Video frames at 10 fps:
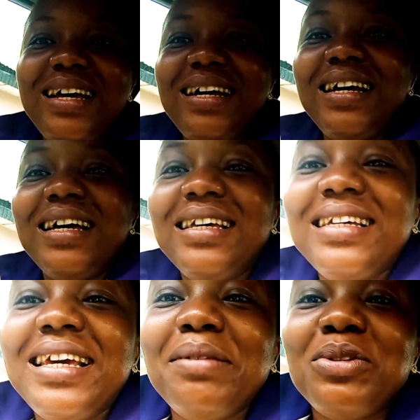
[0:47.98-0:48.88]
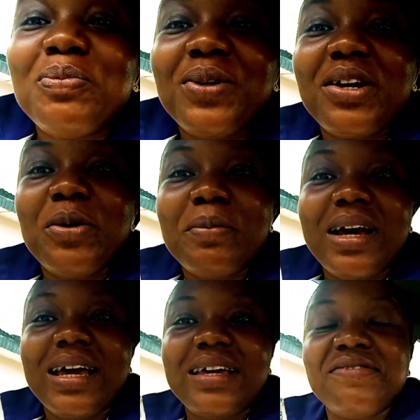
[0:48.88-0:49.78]
I came to pick up
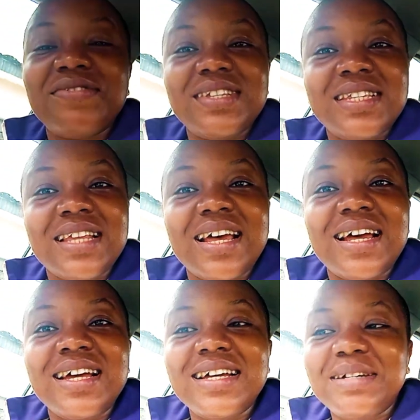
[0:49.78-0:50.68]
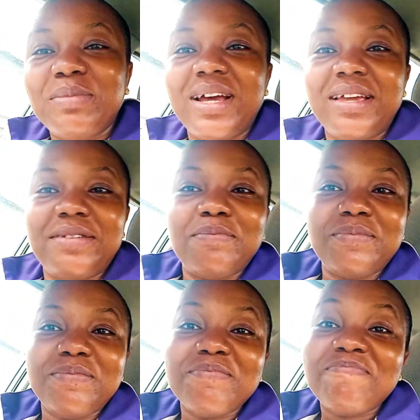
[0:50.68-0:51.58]
my visa, my
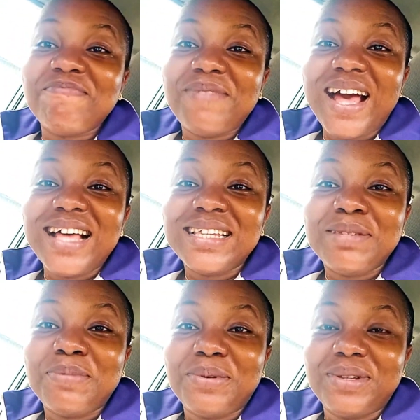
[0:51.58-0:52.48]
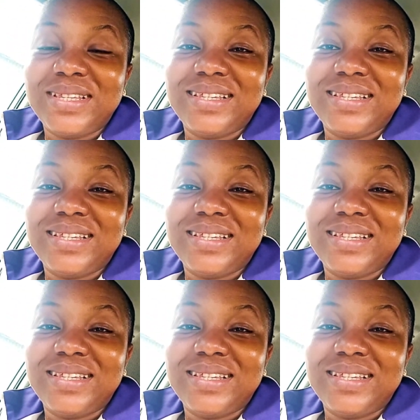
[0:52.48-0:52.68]
passport